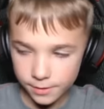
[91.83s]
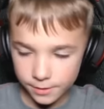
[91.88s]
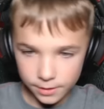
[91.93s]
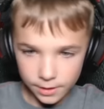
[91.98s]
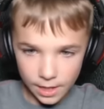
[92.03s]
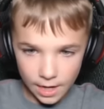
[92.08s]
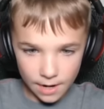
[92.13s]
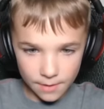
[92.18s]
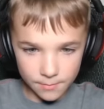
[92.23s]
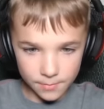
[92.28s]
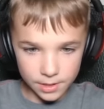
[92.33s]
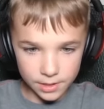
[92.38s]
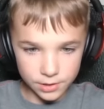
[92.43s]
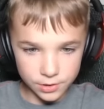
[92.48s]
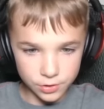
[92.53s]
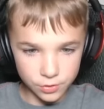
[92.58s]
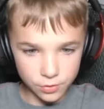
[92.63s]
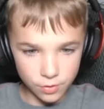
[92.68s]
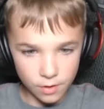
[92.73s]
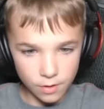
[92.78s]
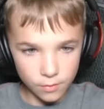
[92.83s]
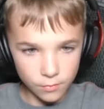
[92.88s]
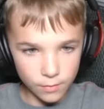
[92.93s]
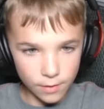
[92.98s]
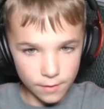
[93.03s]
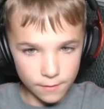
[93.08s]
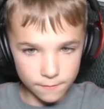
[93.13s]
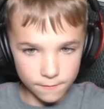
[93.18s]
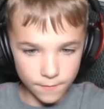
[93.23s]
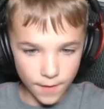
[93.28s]
I'm gonna do it
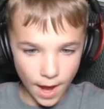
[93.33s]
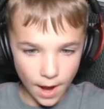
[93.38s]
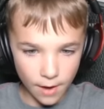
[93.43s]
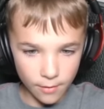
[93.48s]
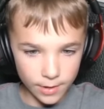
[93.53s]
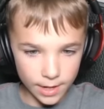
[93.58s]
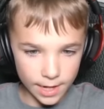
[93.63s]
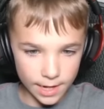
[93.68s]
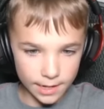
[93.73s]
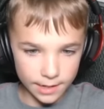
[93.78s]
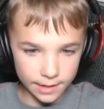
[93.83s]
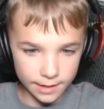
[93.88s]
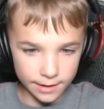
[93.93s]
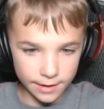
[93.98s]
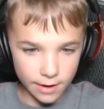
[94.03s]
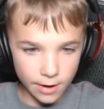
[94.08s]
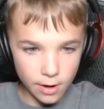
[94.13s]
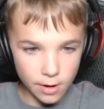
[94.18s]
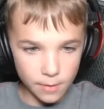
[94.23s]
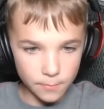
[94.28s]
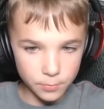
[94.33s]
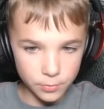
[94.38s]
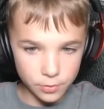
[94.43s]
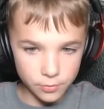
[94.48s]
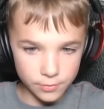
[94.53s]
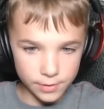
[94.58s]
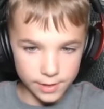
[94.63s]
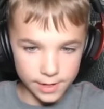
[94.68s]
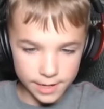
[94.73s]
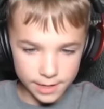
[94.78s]
without oh, yeah. any
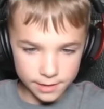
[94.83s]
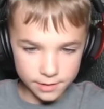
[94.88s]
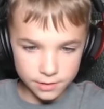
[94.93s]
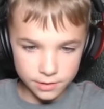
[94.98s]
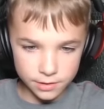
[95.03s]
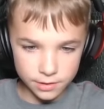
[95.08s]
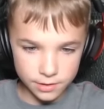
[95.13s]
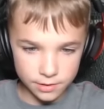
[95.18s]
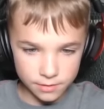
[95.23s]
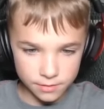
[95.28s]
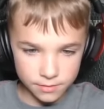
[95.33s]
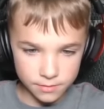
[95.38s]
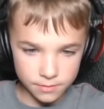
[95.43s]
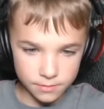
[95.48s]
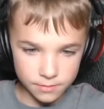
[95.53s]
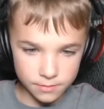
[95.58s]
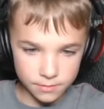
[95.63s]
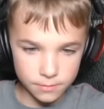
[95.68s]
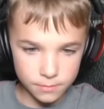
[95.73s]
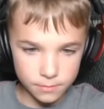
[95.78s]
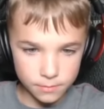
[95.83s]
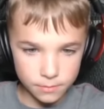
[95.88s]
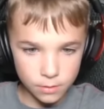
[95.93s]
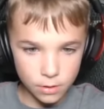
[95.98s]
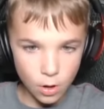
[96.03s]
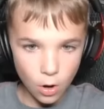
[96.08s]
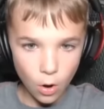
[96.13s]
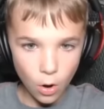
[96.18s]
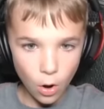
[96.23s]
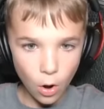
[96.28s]
upgrades.
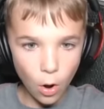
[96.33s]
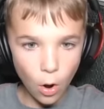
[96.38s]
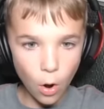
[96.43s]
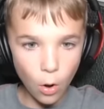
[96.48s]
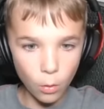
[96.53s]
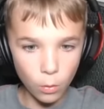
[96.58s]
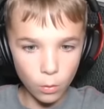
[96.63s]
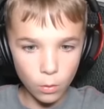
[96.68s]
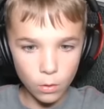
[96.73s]
Oh!